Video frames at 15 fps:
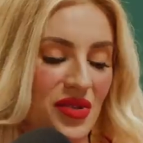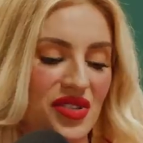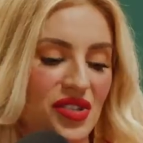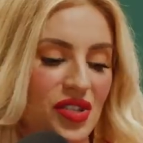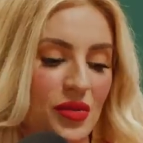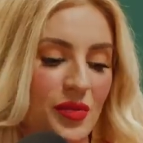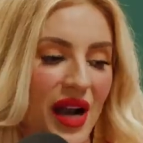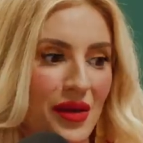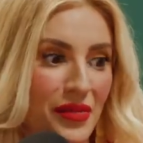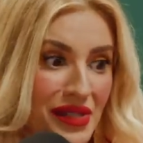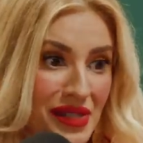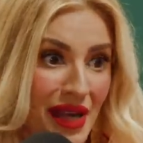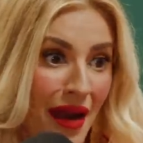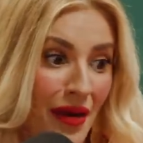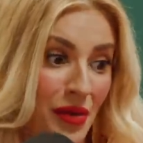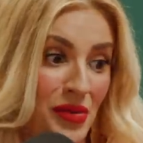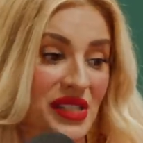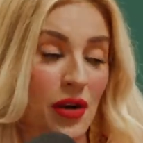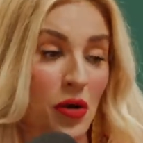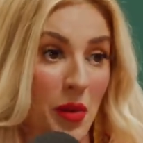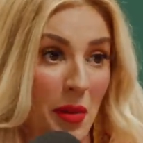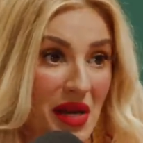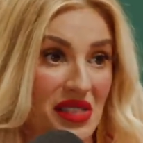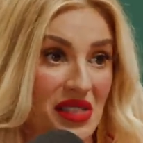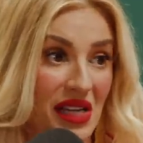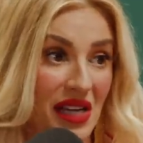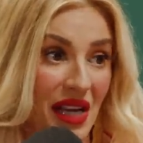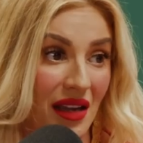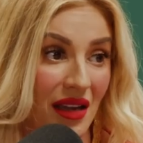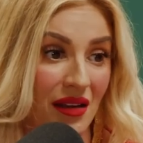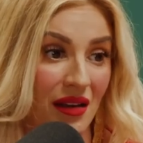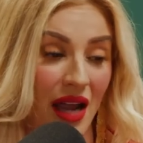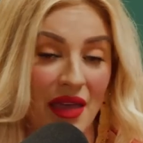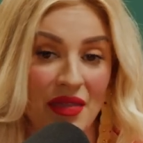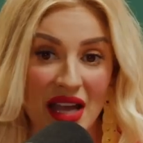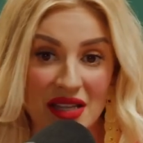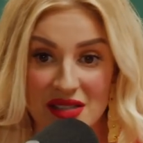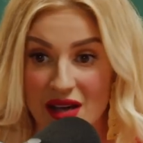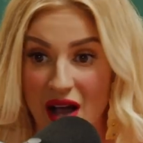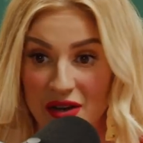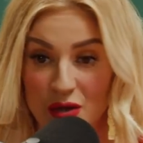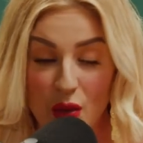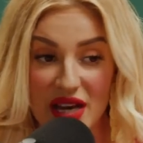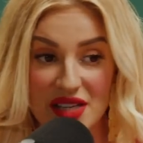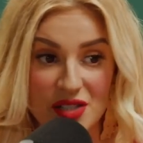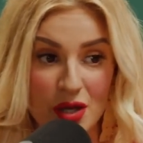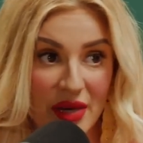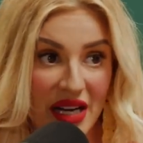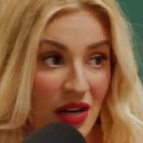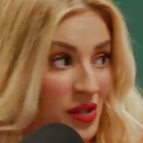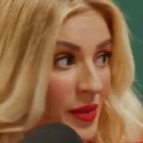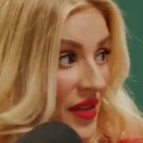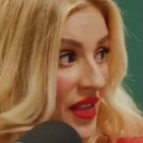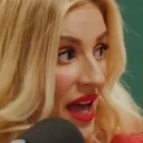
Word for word: we're stupid. I was scared. I was scared about my singing, and, and, that's gone to waste. Yeah. Nobody cares about